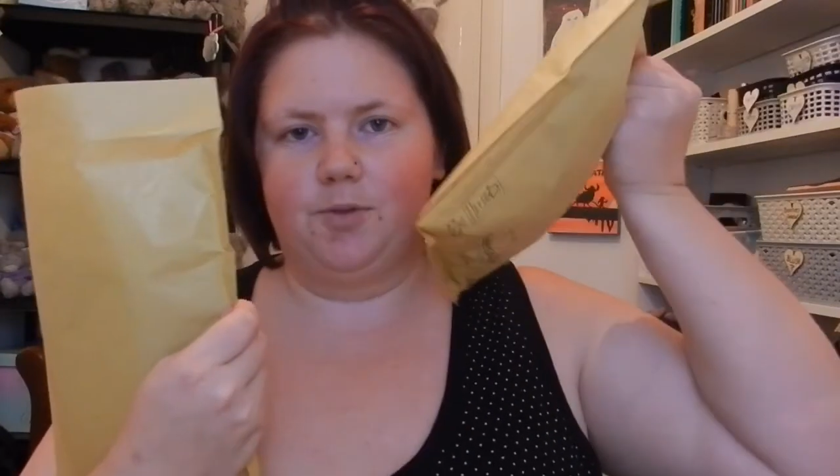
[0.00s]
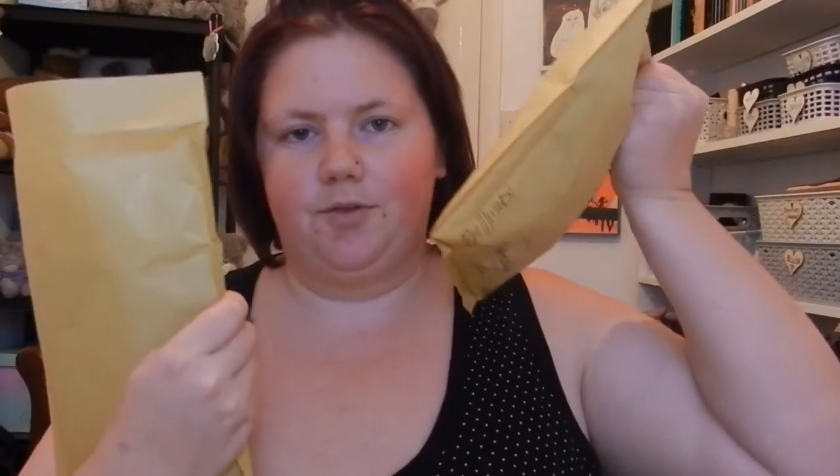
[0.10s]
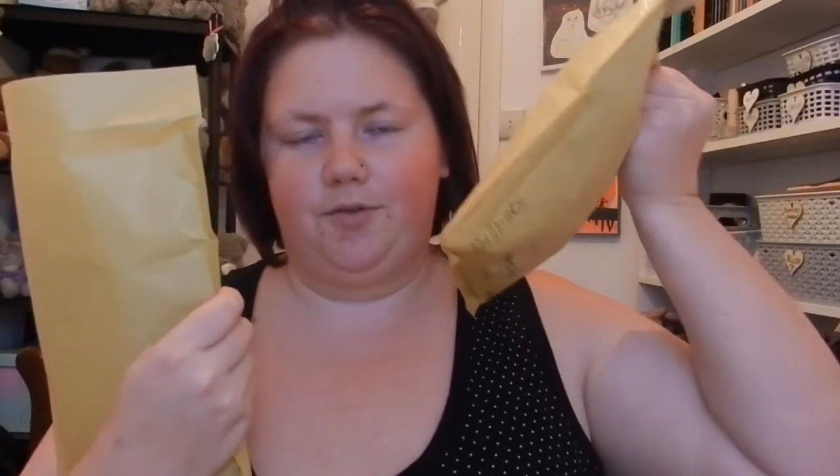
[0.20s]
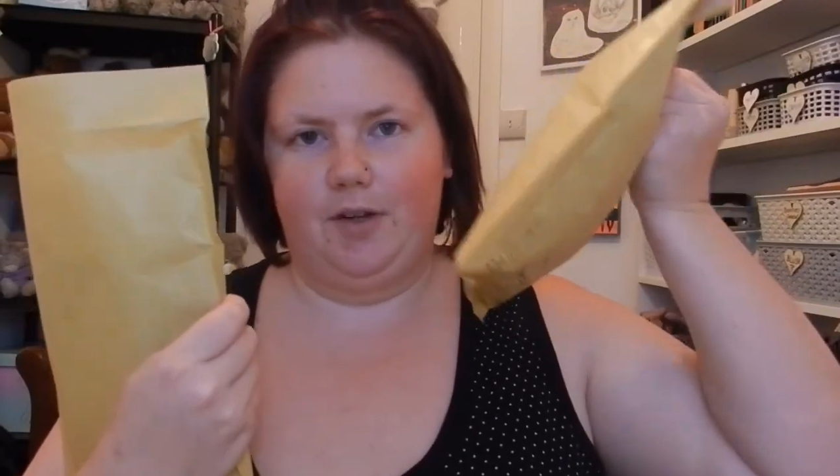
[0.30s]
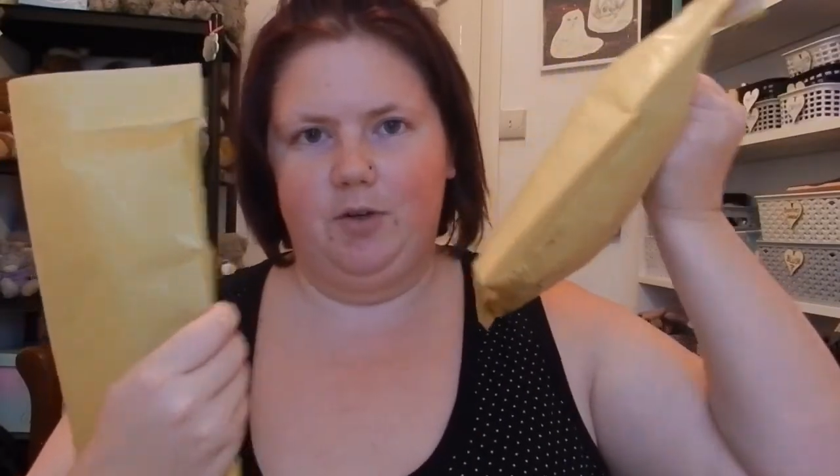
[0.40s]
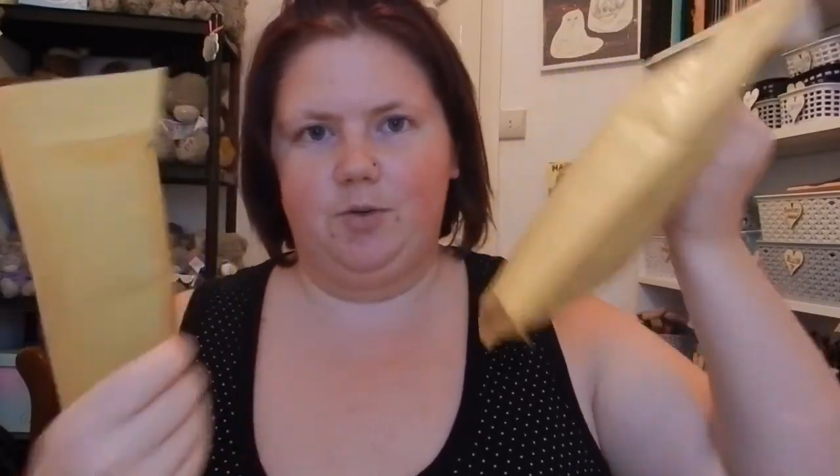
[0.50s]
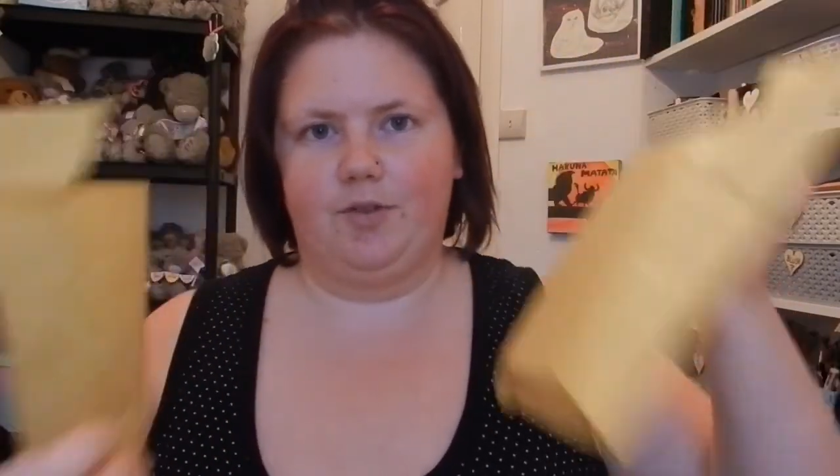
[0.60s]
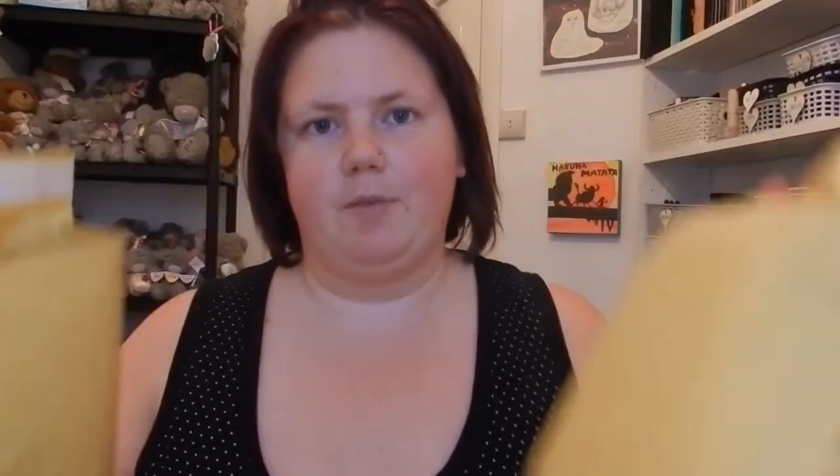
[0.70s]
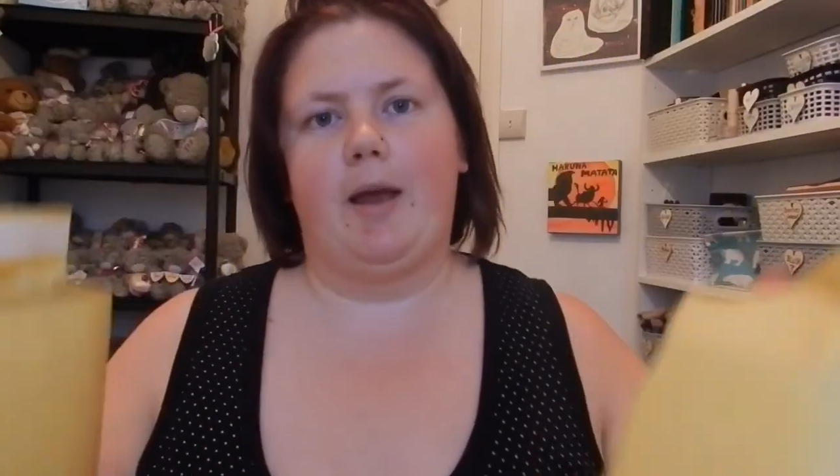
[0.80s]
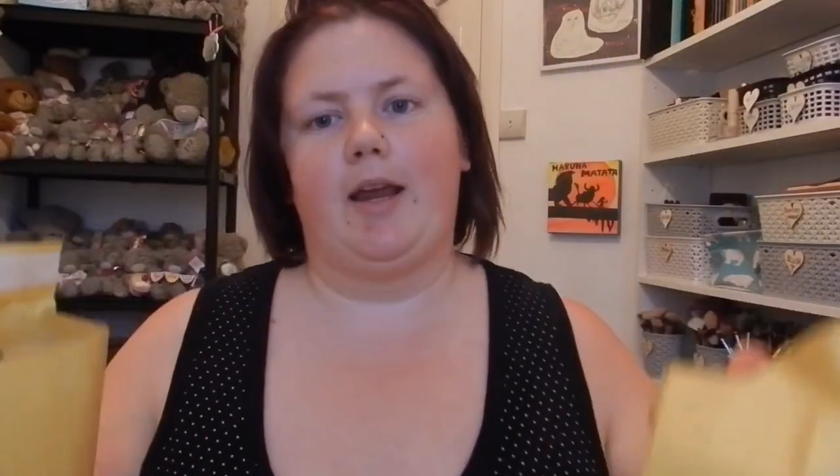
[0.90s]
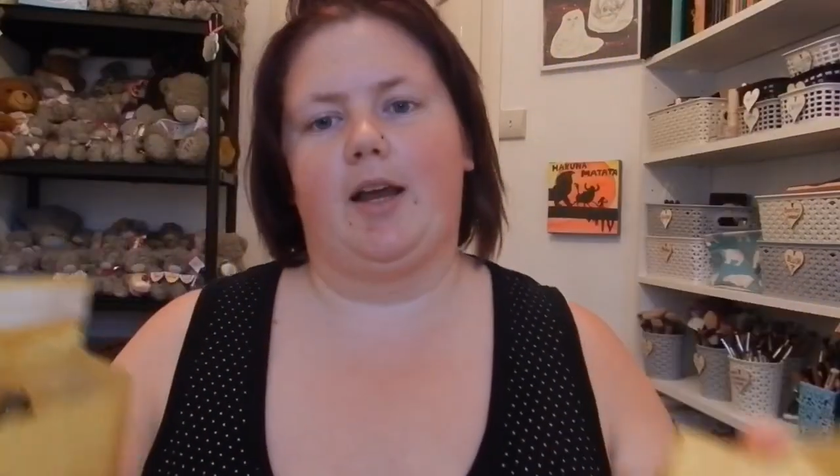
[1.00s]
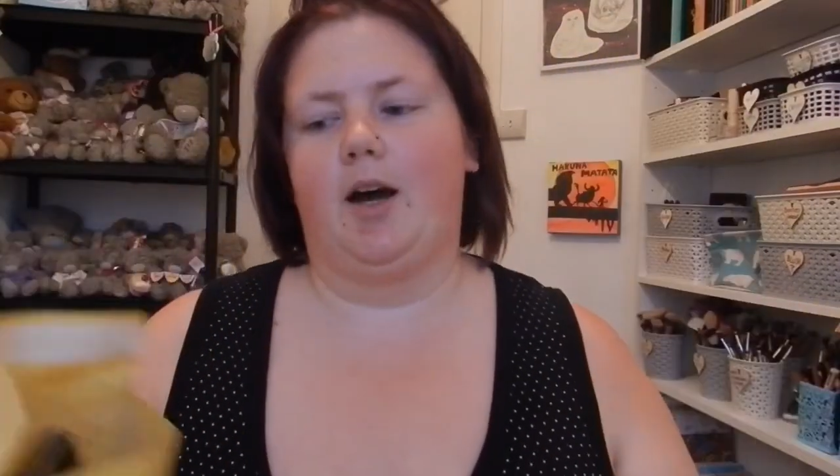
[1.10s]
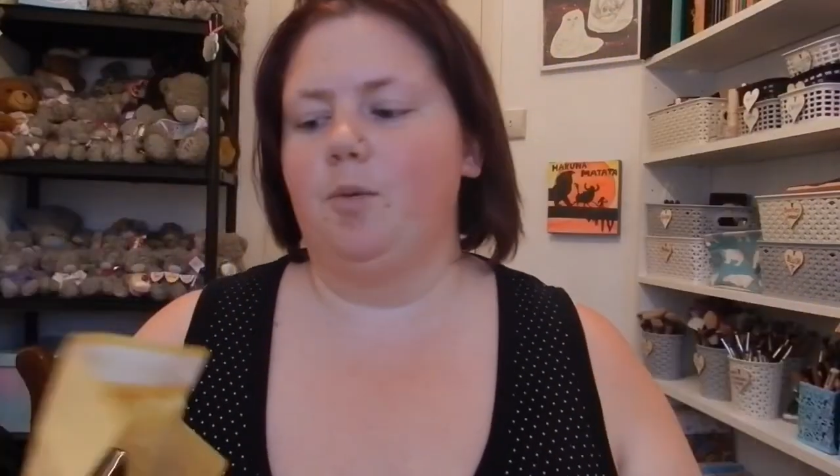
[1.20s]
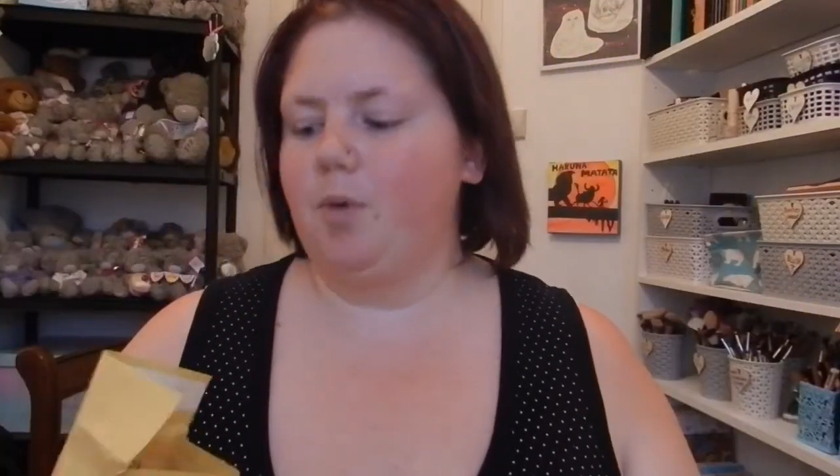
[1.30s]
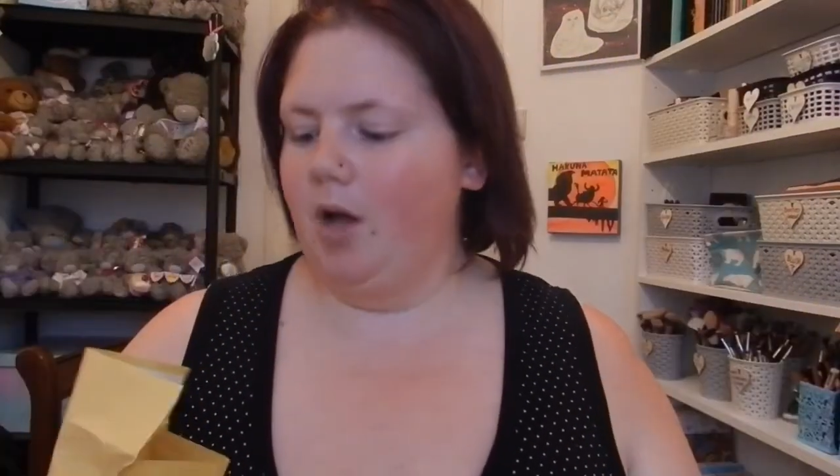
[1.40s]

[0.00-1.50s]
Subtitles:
filled with the makeup.